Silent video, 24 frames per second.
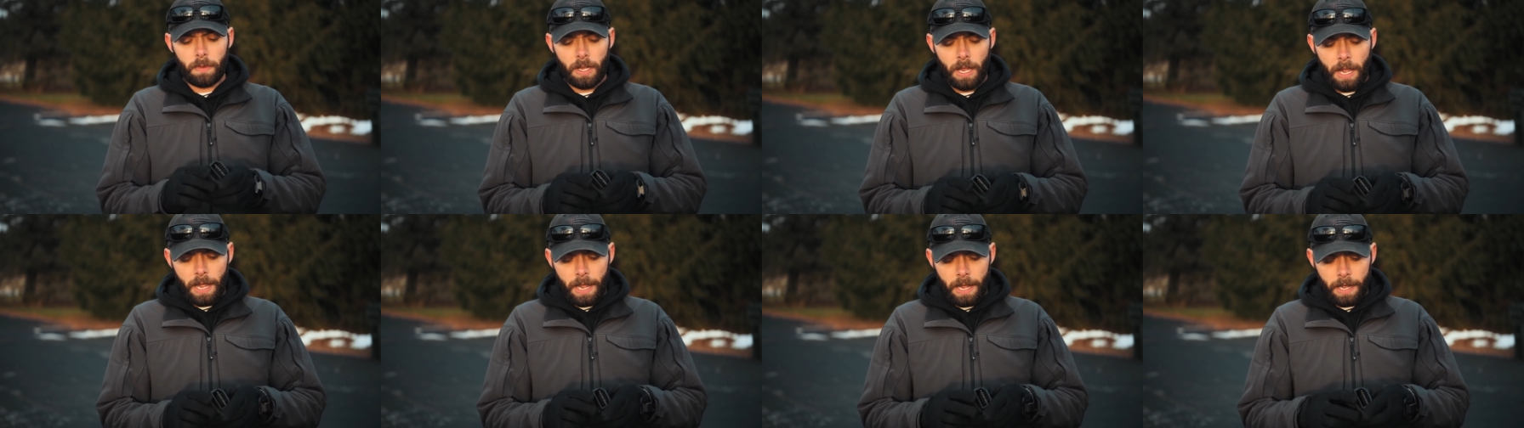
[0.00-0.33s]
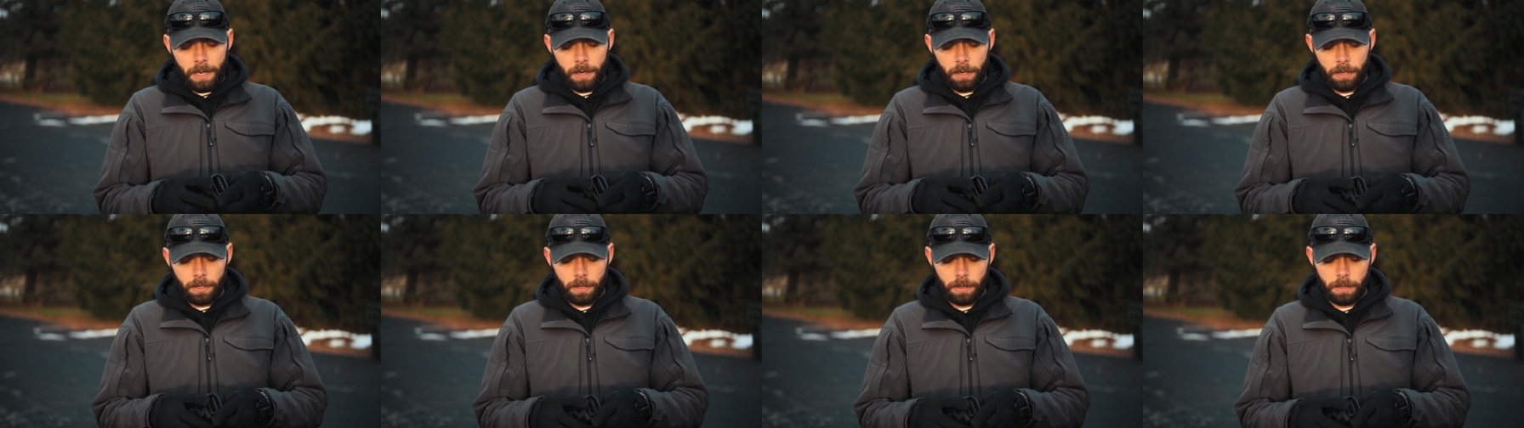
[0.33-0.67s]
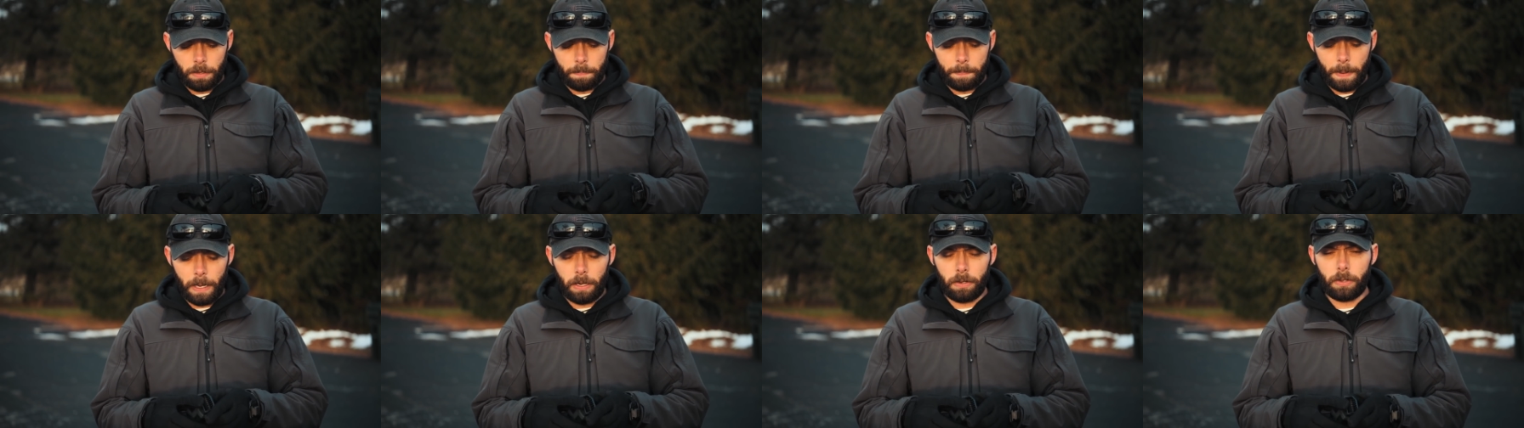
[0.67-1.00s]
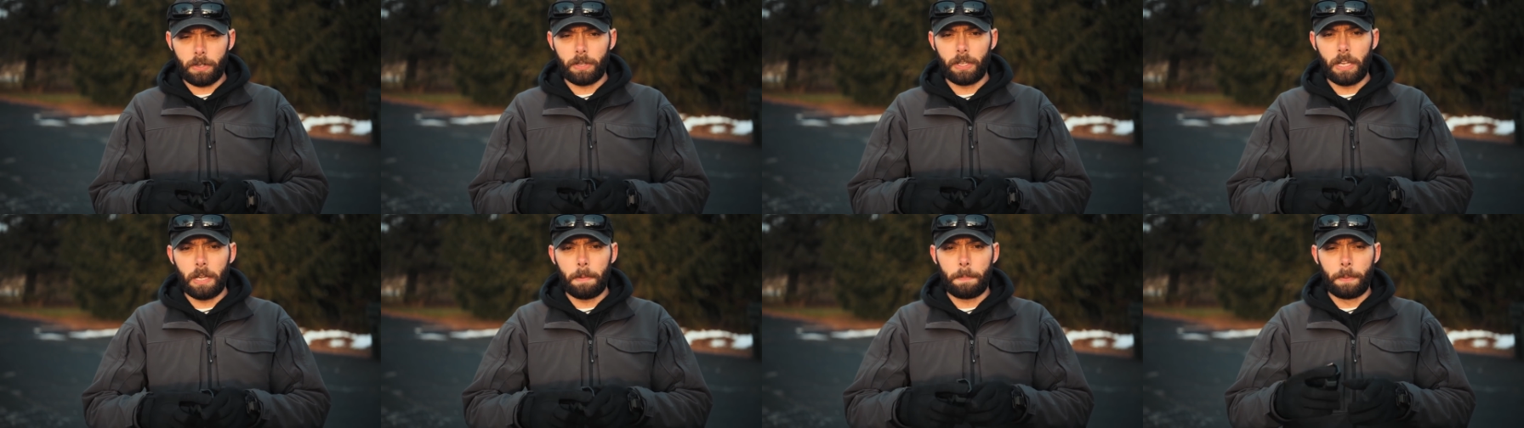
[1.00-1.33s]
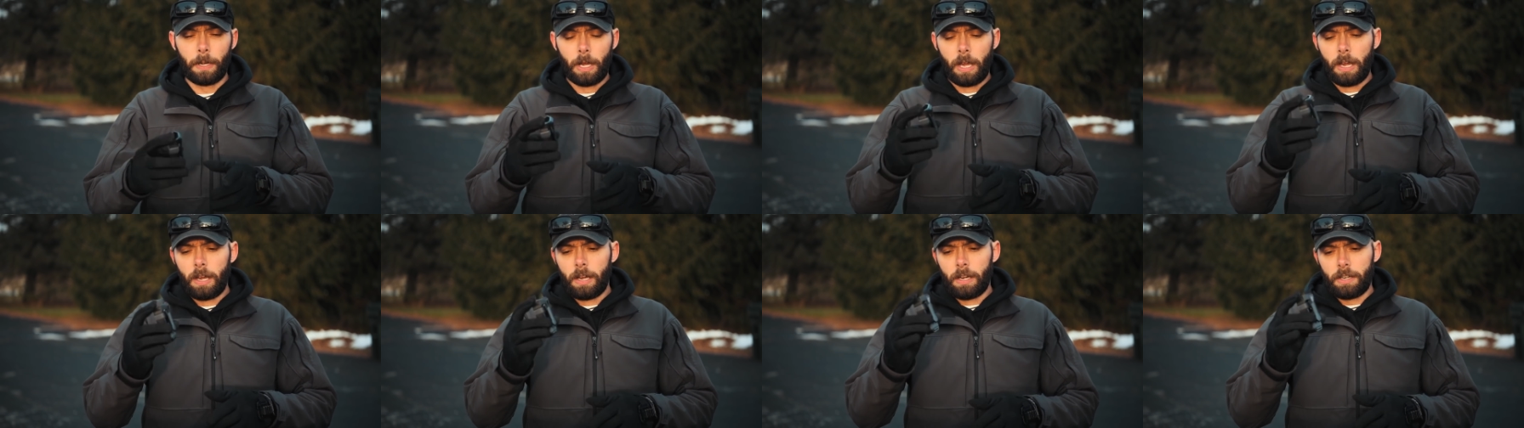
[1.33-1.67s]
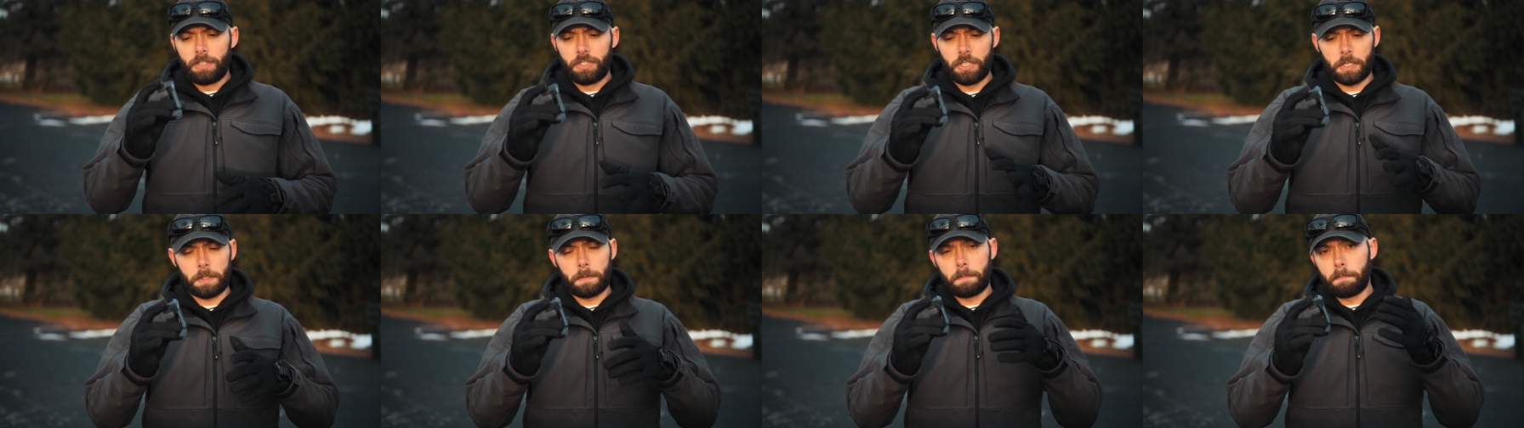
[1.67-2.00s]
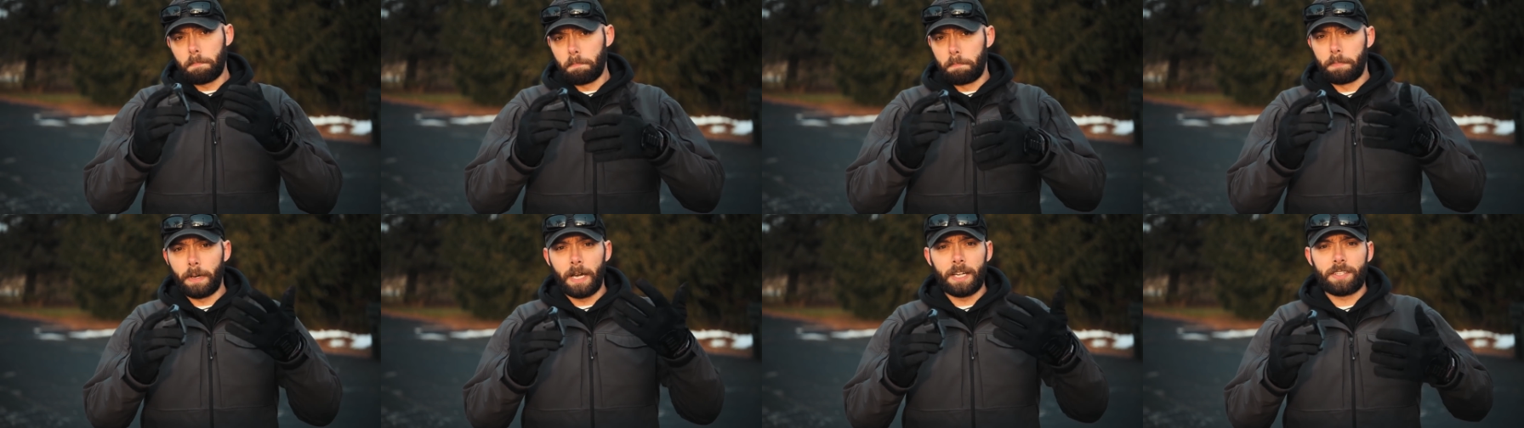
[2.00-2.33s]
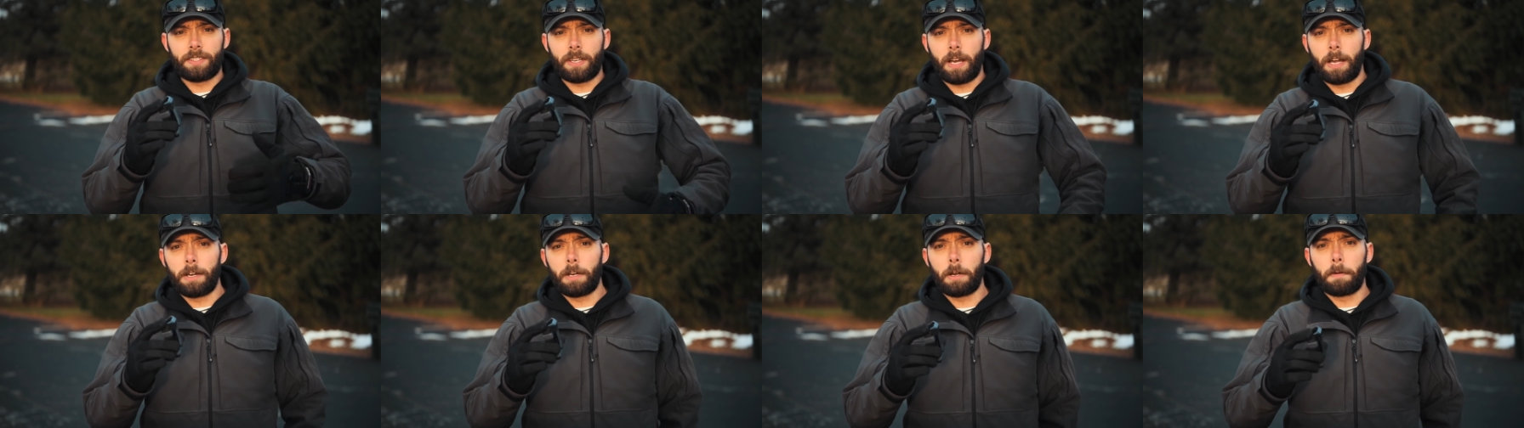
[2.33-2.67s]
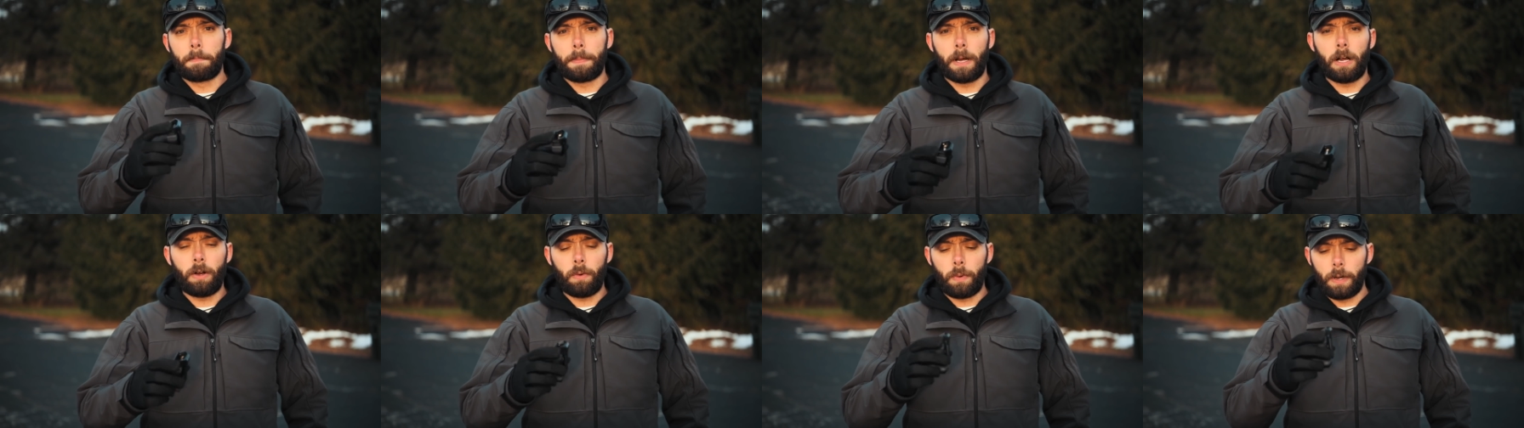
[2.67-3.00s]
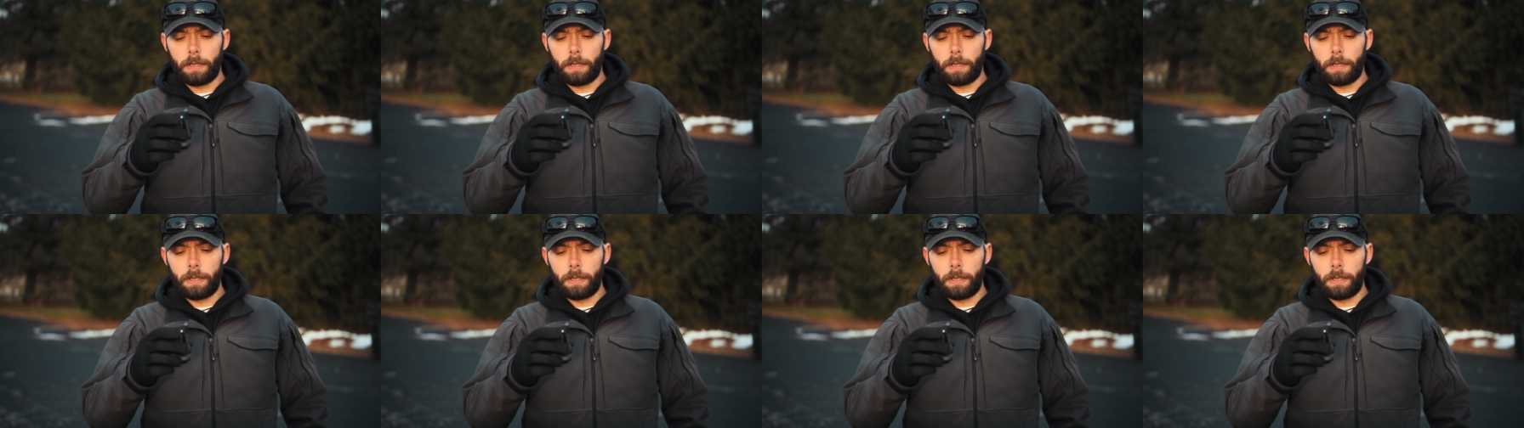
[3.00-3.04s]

and the belt clip just bites onto your belt,